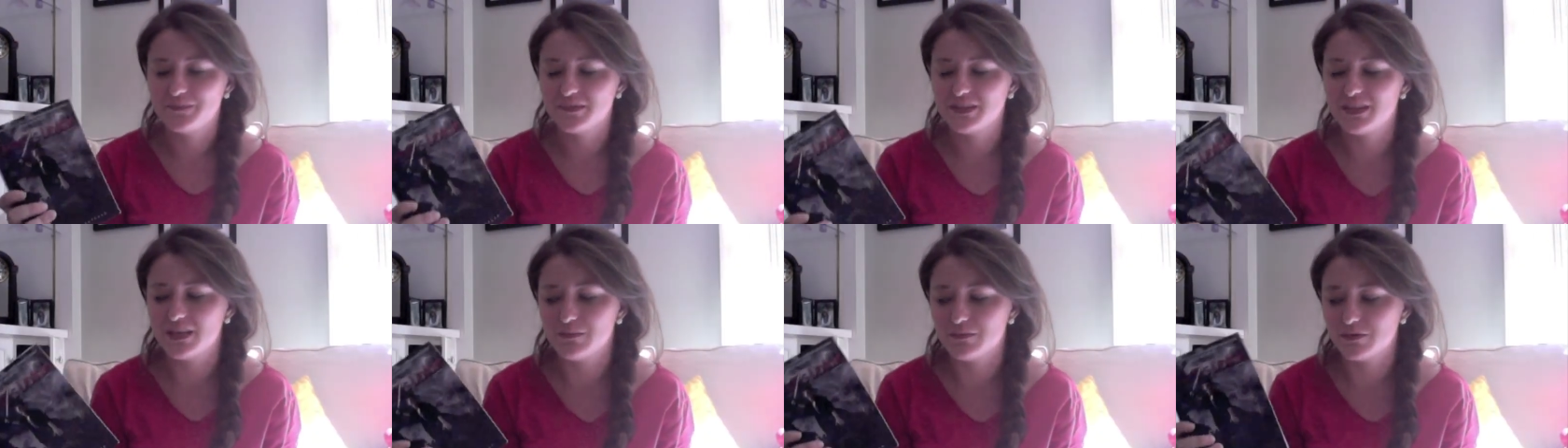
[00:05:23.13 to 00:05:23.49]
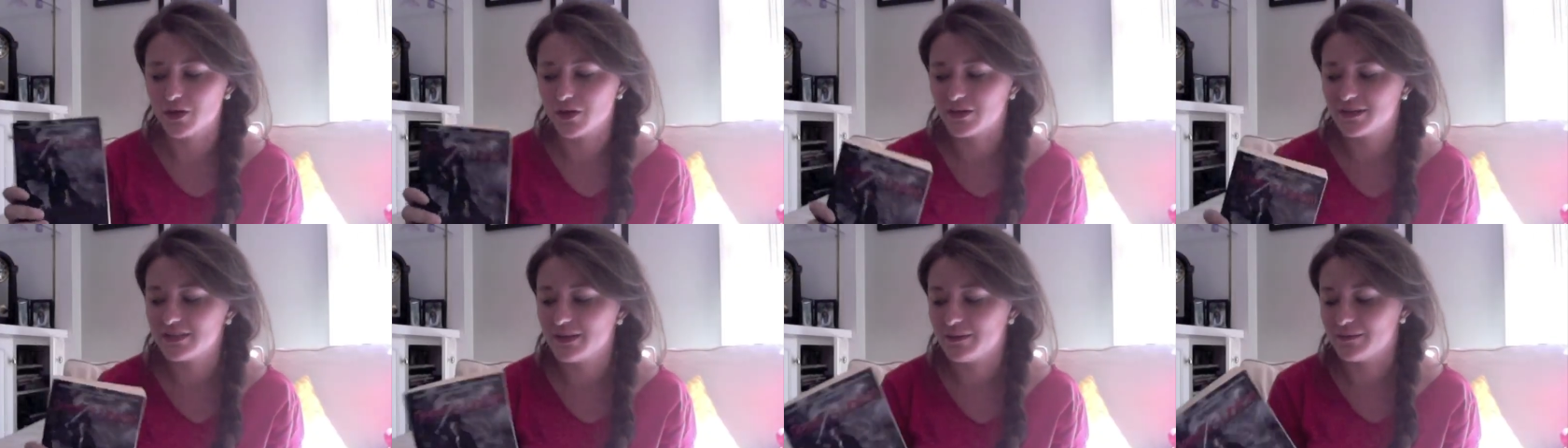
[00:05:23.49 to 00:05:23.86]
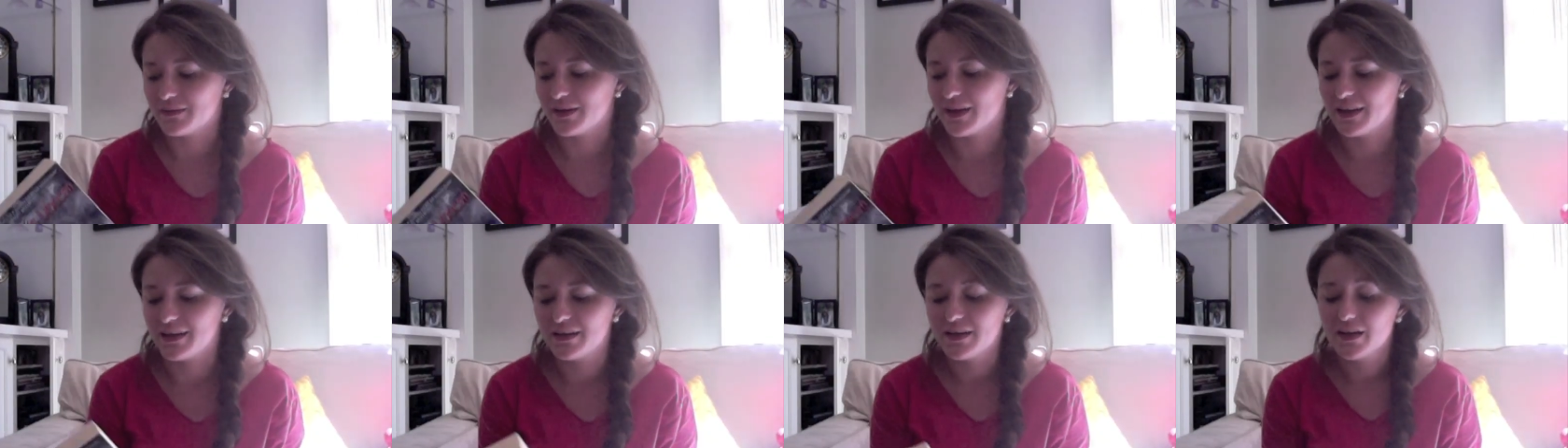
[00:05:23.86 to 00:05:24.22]
team dark, team
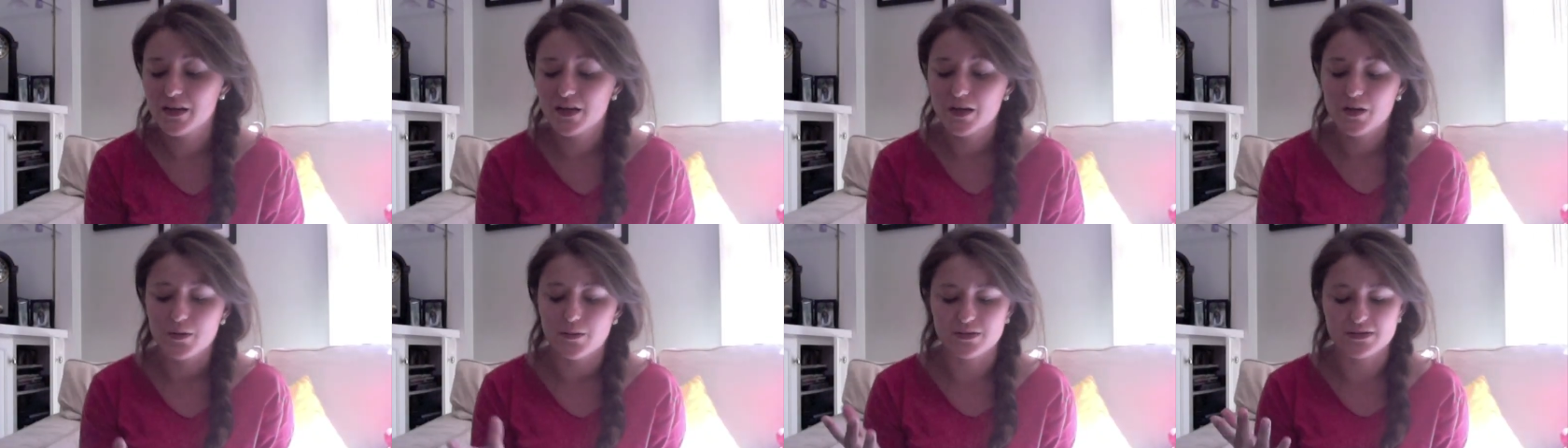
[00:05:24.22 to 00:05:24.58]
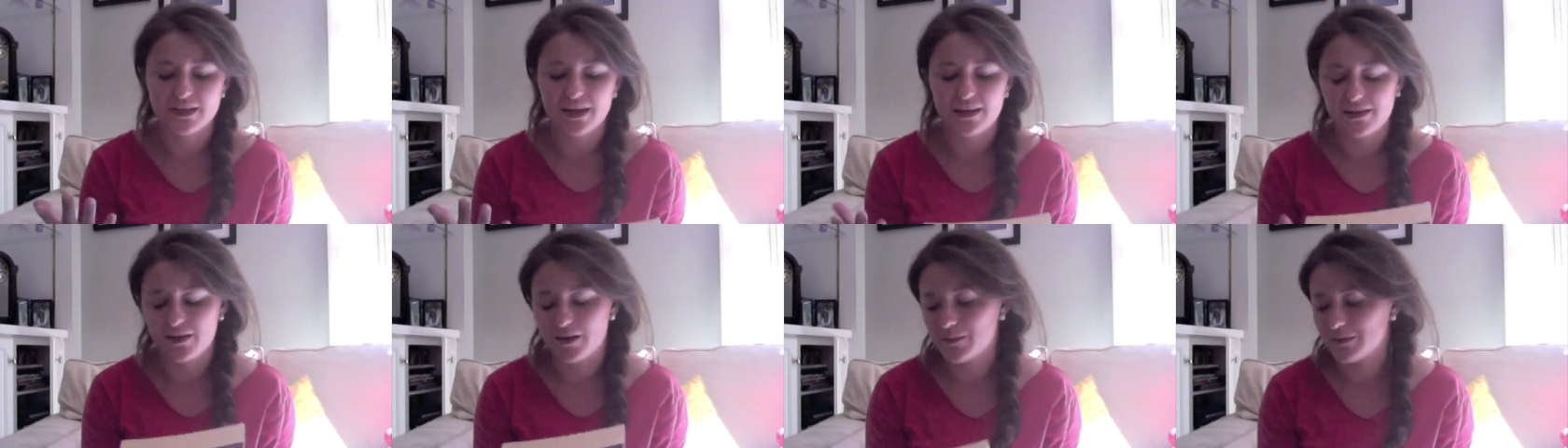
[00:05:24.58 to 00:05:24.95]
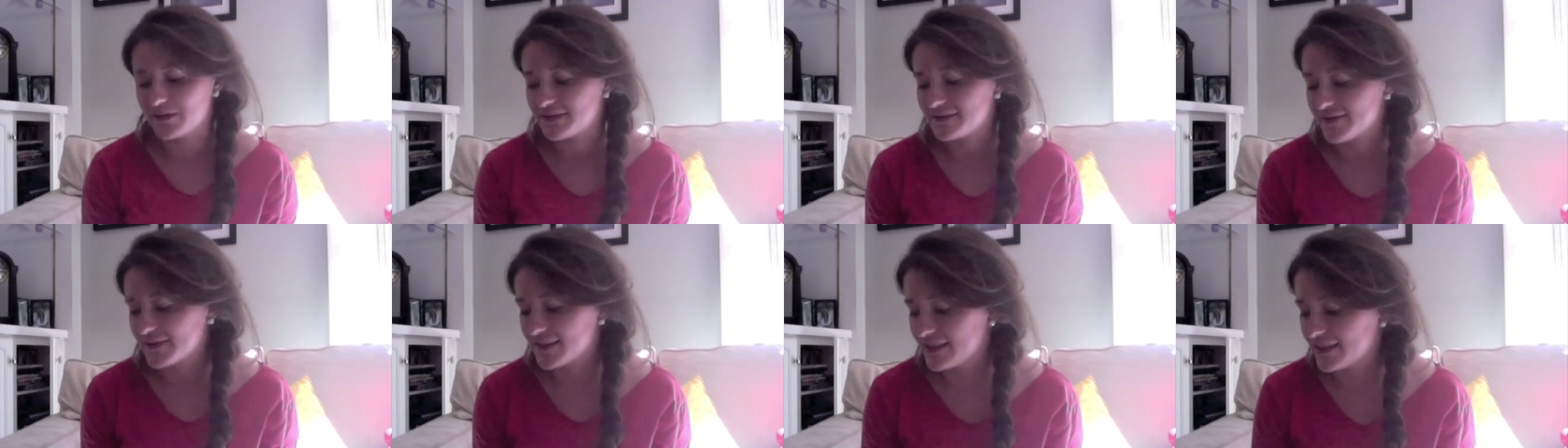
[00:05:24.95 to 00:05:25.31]
light, which I thought
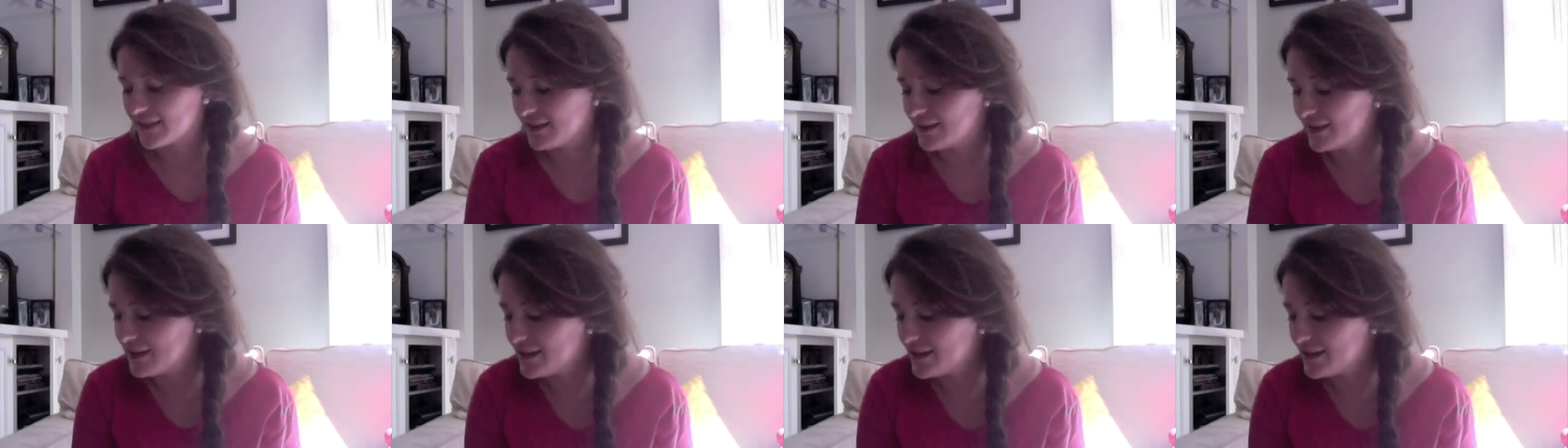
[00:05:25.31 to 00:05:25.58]
was funny